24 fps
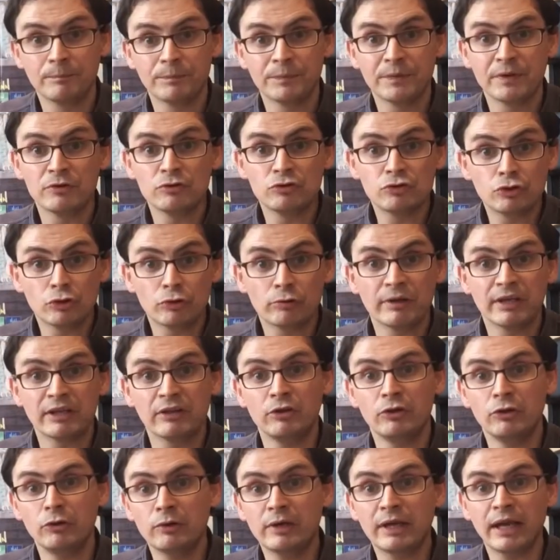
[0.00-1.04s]
During
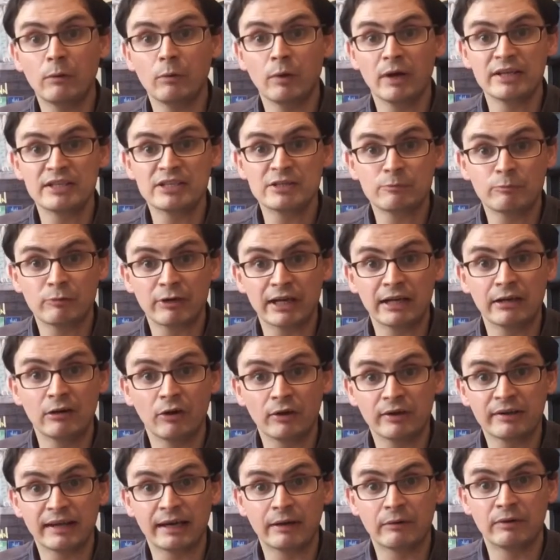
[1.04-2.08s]
the UK-wide spring
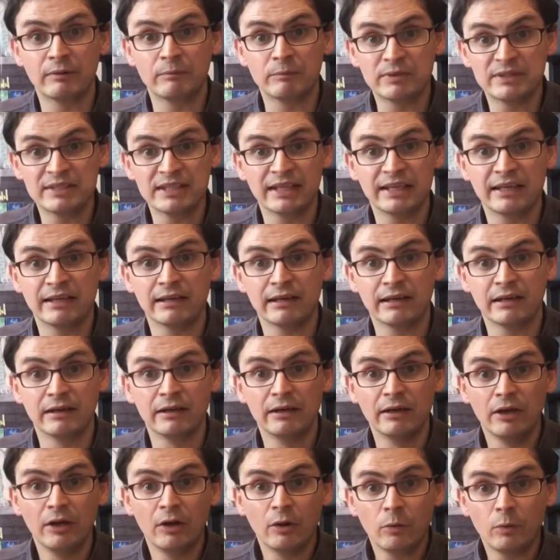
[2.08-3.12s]
lockdown in particular,
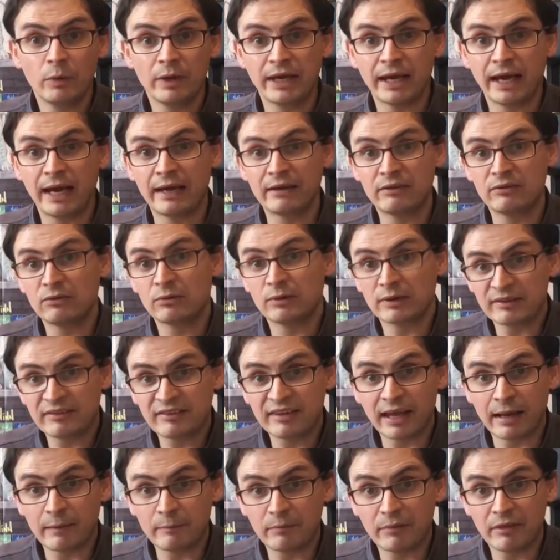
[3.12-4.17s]
we had to
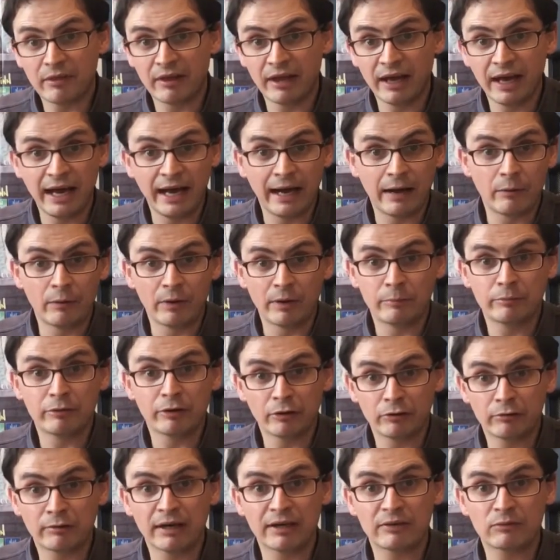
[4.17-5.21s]
accept that our
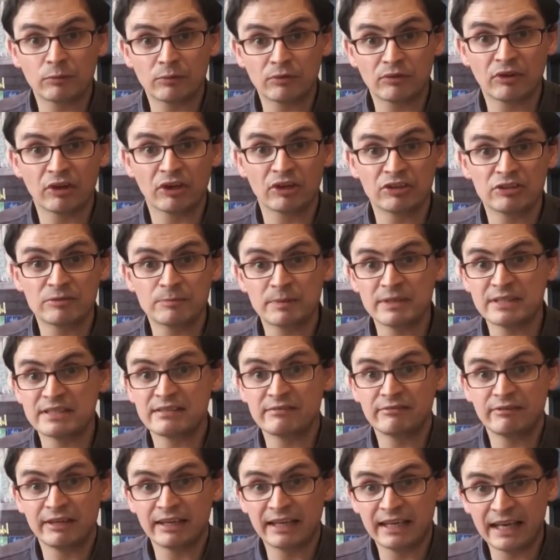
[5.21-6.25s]
progress was going to be
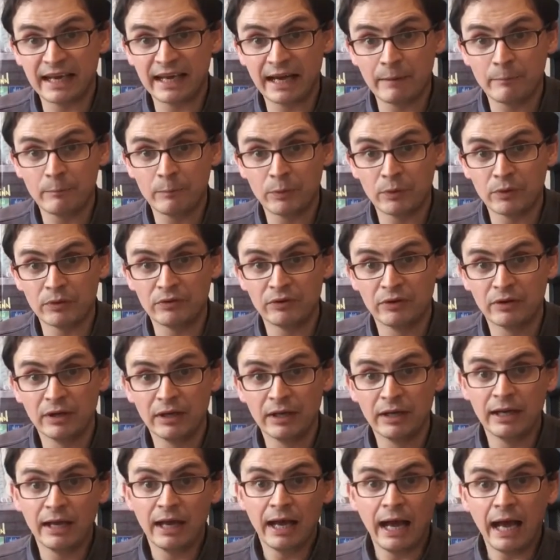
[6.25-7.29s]
severely hampered.
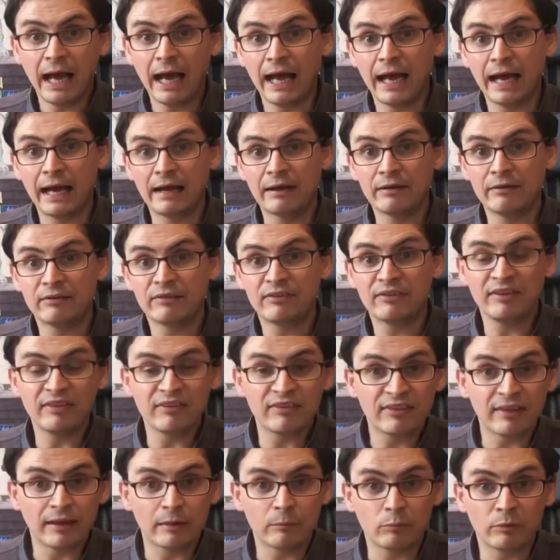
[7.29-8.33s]
And since
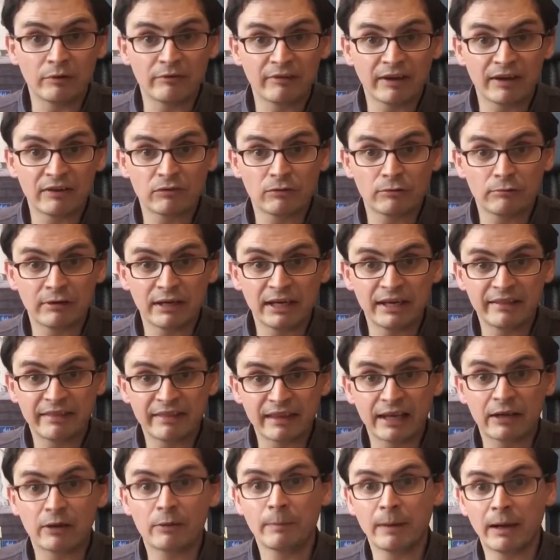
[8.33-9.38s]
then, we've had to really
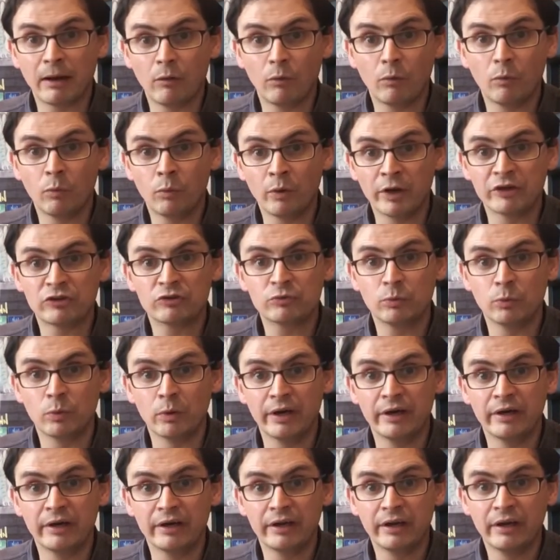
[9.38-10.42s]
think about which
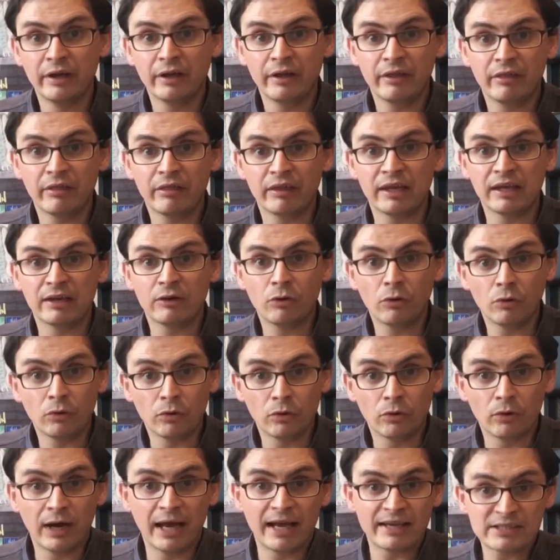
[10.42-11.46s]
were the
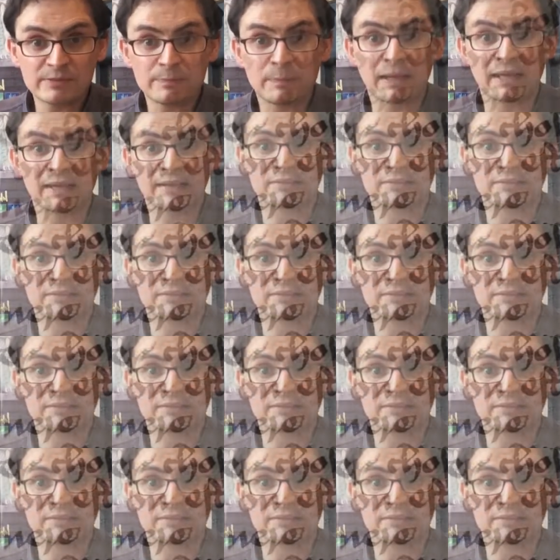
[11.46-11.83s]
core aspects